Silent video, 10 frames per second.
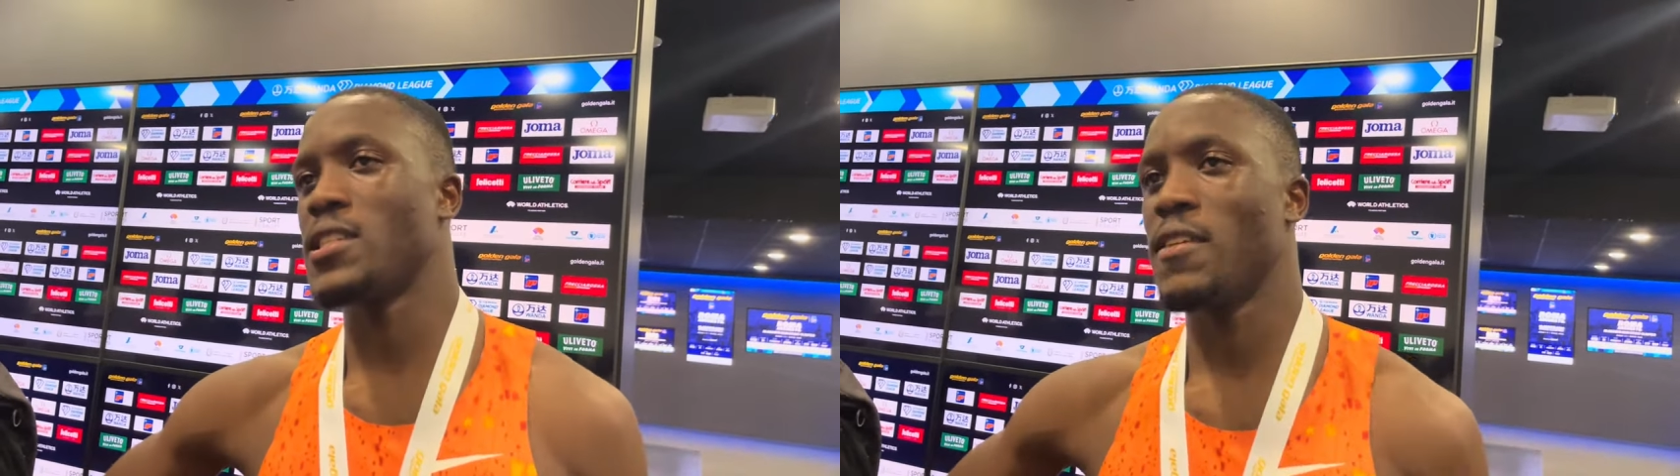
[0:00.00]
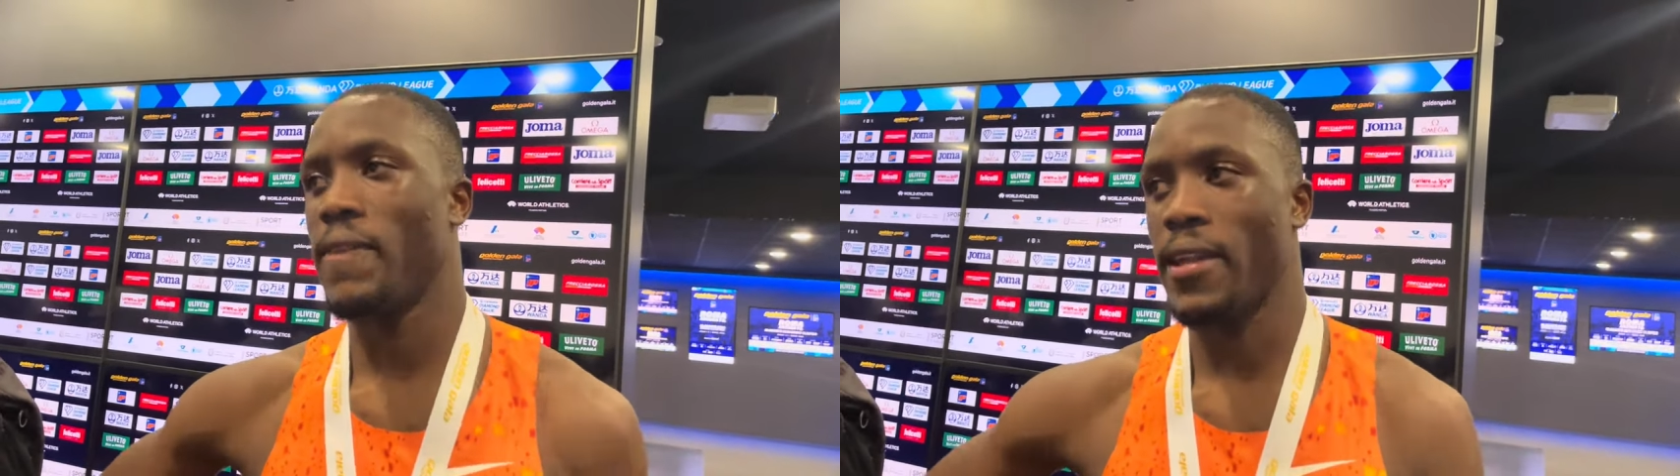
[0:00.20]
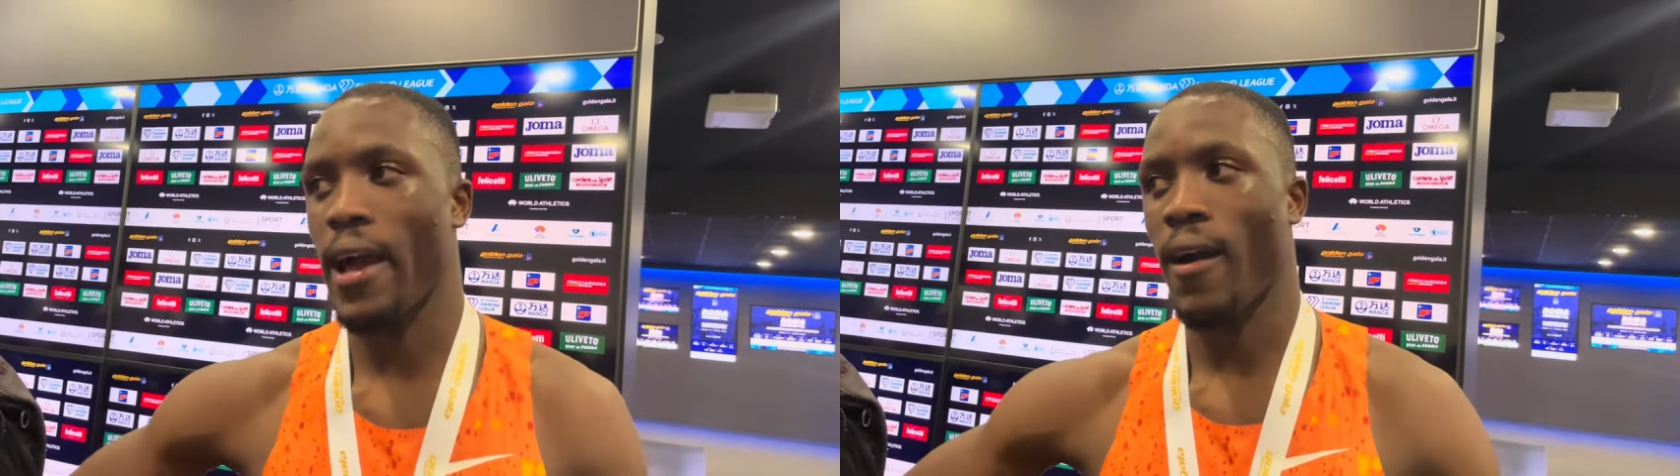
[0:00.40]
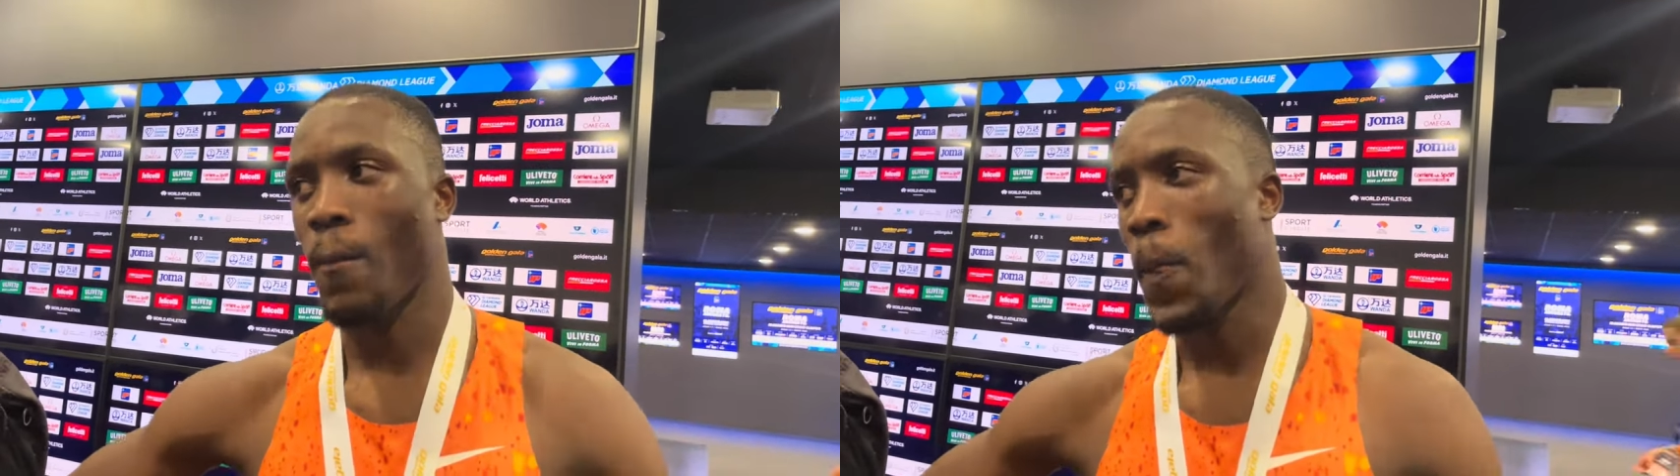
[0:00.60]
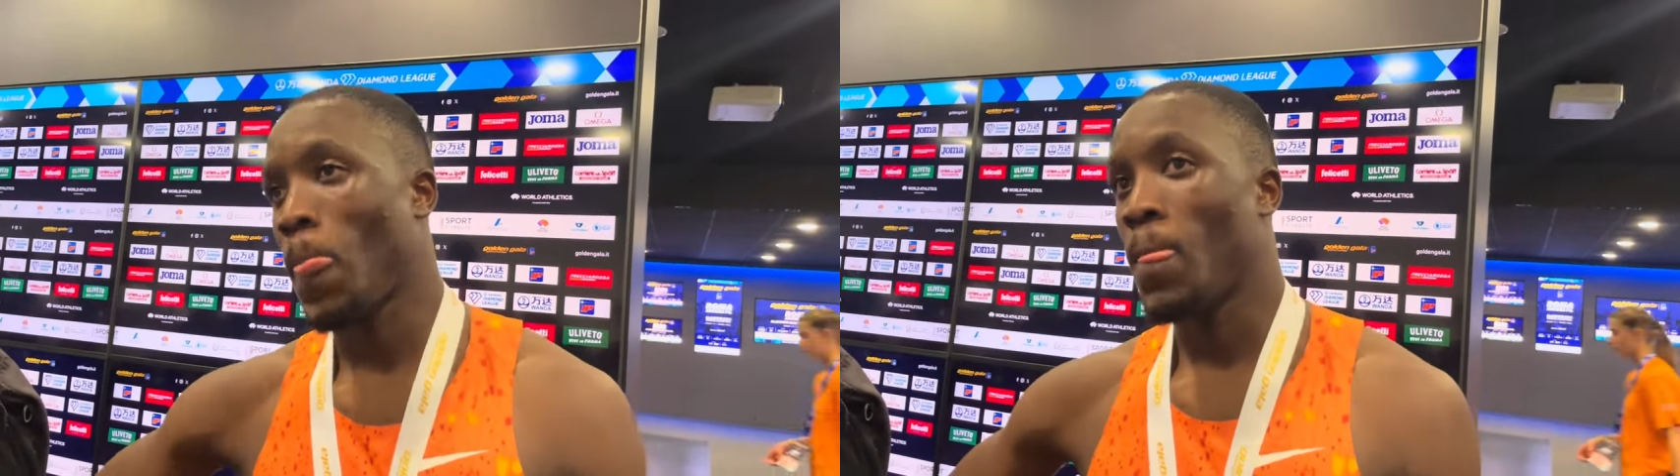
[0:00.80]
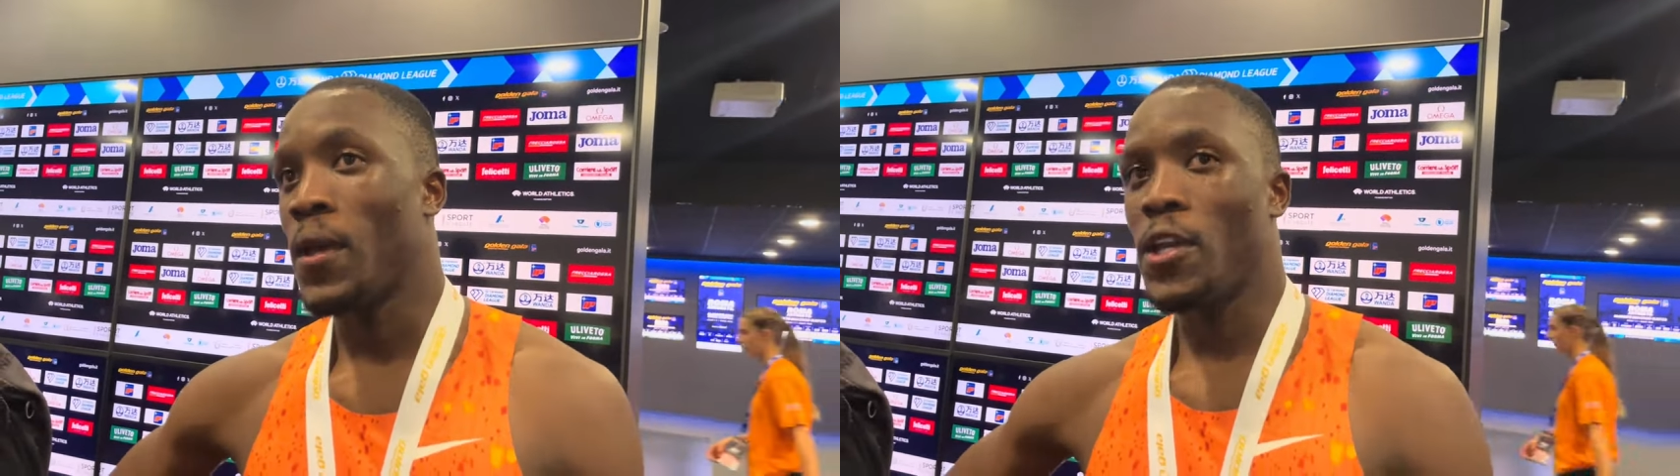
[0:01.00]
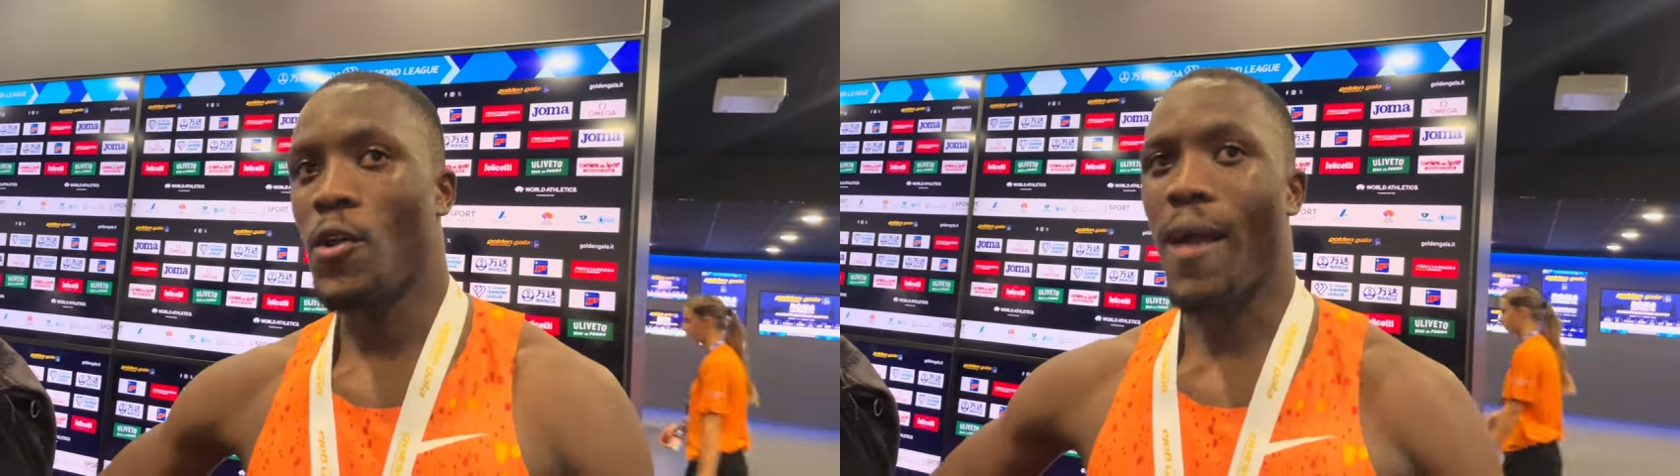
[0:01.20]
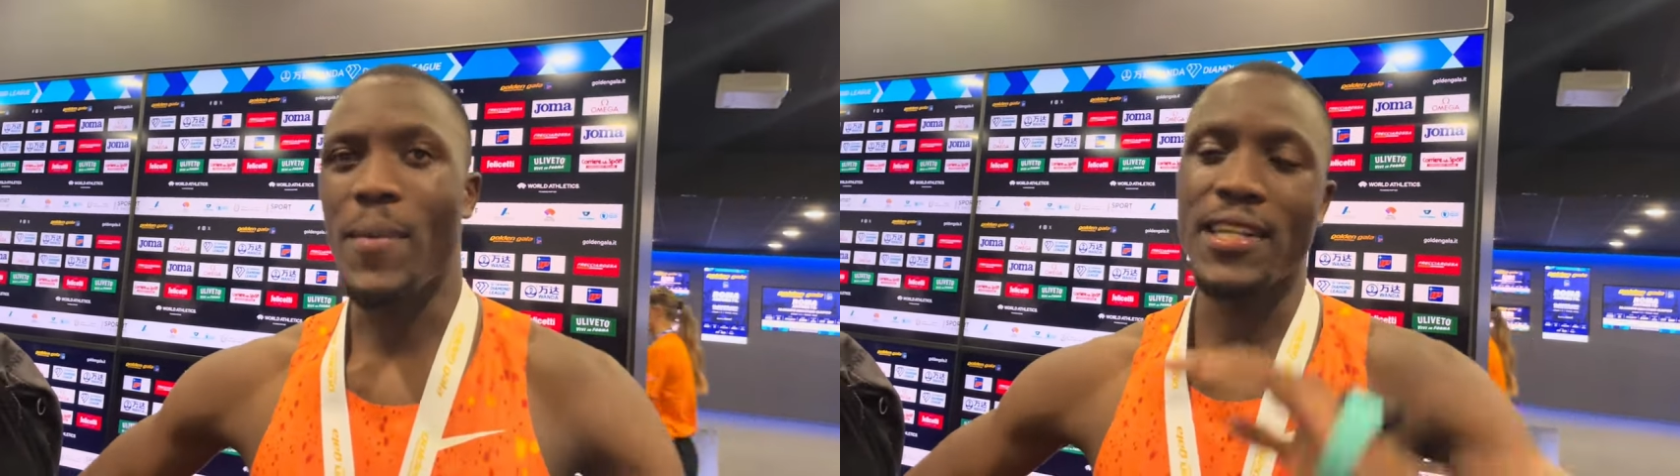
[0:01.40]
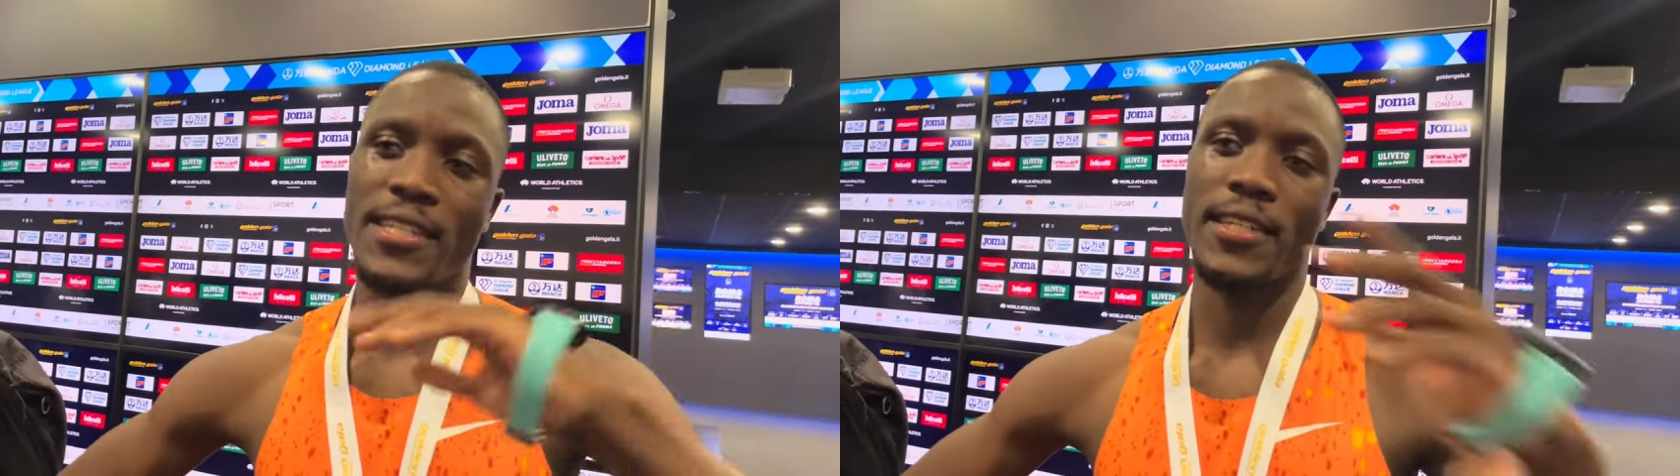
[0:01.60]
showboating even with